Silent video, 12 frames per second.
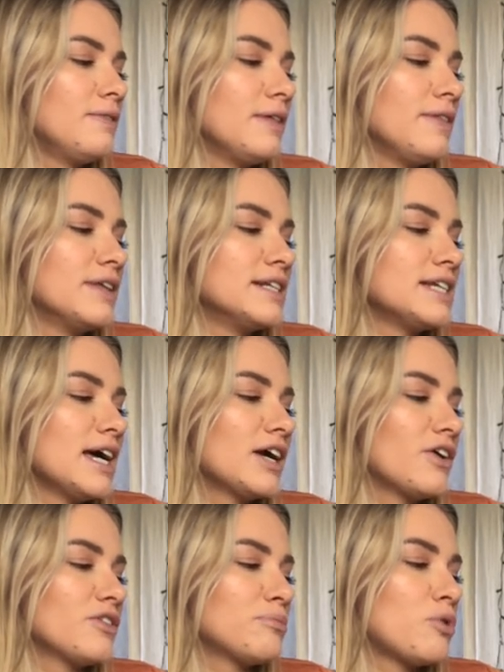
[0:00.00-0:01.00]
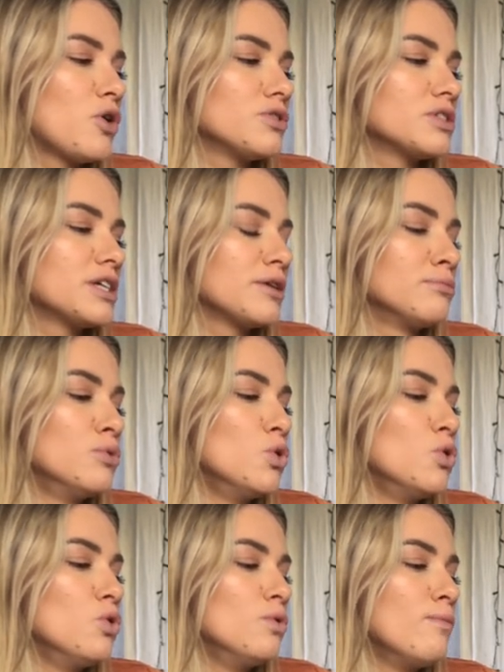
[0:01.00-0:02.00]
Then the duck on the pond said,
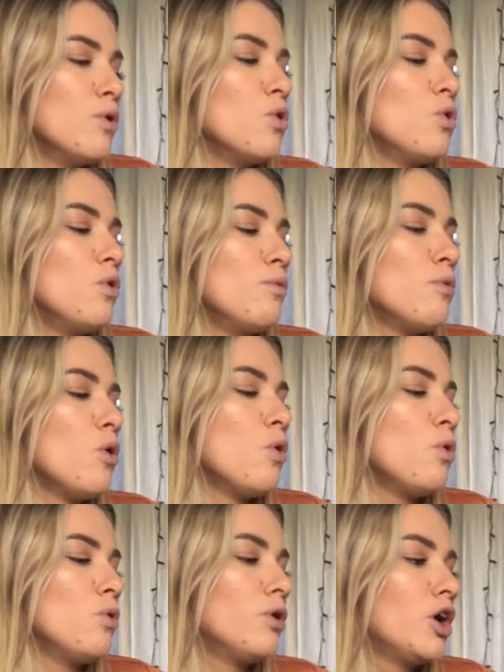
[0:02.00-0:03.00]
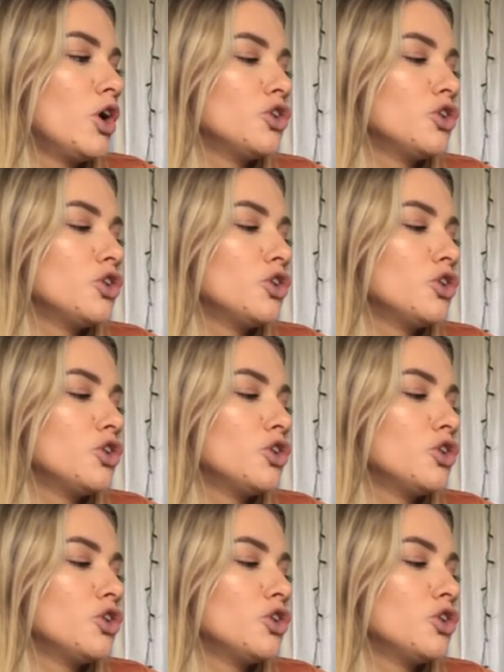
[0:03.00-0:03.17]
"Moo, moo, moo."